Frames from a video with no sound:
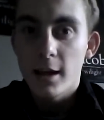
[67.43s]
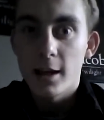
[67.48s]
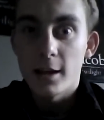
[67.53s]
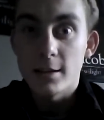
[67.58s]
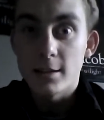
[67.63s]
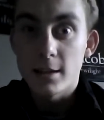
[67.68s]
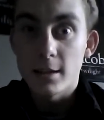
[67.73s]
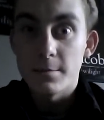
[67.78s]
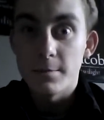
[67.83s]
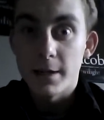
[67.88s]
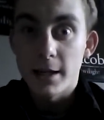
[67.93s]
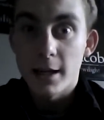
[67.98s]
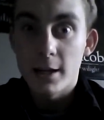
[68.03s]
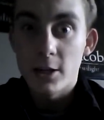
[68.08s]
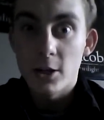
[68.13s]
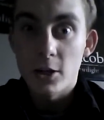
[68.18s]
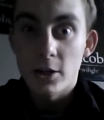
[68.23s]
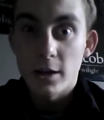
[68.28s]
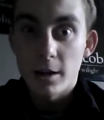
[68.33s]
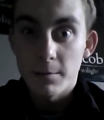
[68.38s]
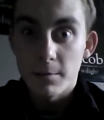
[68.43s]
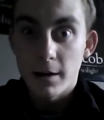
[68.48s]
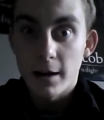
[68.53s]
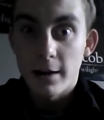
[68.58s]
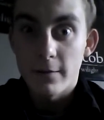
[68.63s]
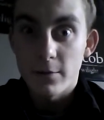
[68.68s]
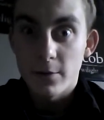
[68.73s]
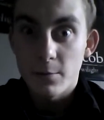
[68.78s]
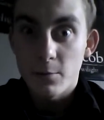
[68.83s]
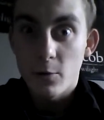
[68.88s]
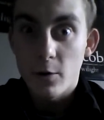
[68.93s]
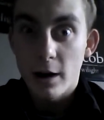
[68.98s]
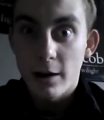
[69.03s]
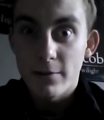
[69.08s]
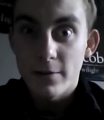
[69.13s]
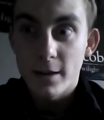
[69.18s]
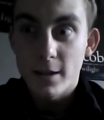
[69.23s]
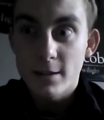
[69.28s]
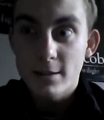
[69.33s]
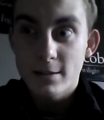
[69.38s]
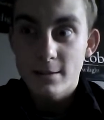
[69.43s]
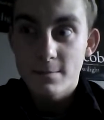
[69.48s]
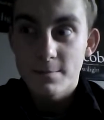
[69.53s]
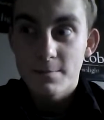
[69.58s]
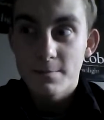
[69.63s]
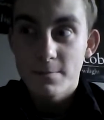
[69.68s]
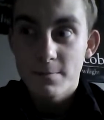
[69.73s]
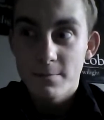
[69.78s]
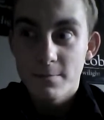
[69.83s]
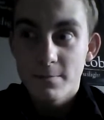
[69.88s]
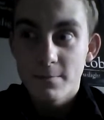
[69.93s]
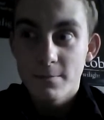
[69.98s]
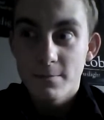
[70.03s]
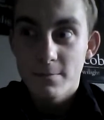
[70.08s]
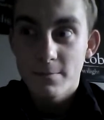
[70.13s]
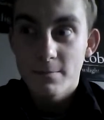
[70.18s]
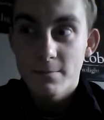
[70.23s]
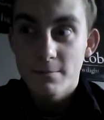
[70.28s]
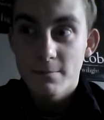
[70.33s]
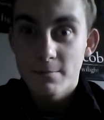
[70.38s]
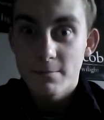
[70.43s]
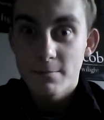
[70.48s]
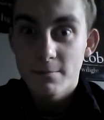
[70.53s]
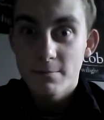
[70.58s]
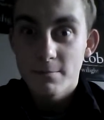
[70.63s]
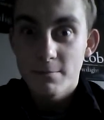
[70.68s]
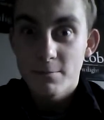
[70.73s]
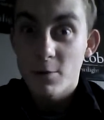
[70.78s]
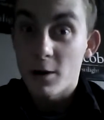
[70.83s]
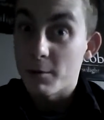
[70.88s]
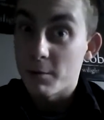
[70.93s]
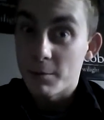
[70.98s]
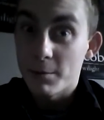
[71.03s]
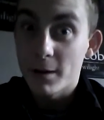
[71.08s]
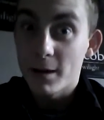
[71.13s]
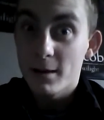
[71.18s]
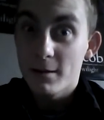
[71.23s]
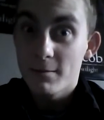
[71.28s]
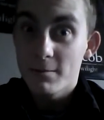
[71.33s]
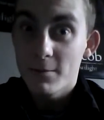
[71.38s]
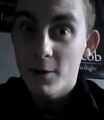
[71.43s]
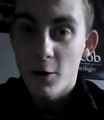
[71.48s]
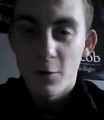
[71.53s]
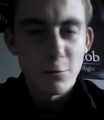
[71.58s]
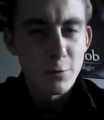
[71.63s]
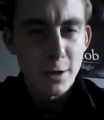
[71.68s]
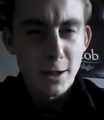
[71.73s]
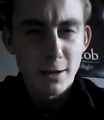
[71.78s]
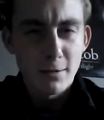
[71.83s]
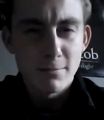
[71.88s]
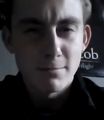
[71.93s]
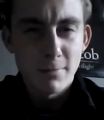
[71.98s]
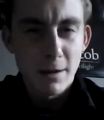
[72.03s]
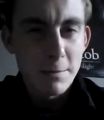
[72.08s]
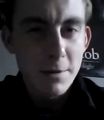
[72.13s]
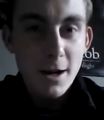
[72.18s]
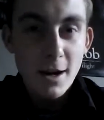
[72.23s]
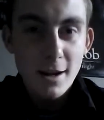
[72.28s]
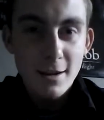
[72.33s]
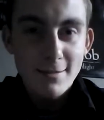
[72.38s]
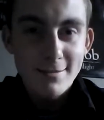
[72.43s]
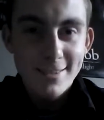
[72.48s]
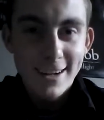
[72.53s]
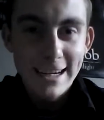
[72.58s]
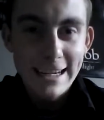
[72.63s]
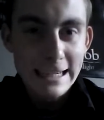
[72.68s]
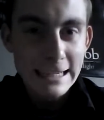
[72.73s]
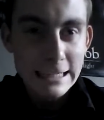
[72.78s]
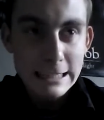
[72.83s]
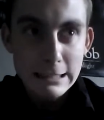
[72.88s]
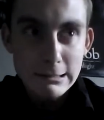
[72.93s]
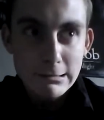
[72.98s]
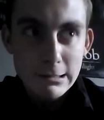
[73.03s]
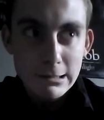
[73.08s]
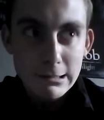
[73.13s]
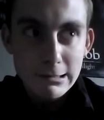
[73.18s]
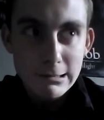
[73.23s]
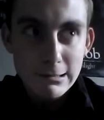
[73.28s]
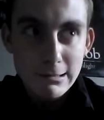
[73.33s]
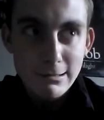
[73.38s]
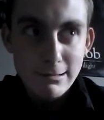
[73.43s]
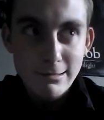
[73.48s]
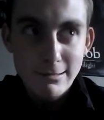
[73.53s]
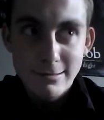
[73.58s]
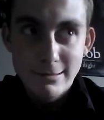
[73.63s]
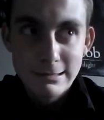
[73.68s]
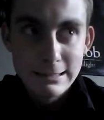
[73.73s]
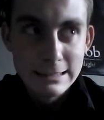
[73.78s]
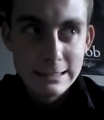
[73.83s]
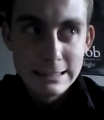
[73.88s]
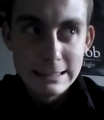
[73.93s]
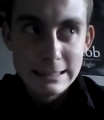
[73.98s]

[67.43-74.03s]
it's going to be getting good. I'm going to have some graphics. Probably. Hopefully. Maybe not. I don't know.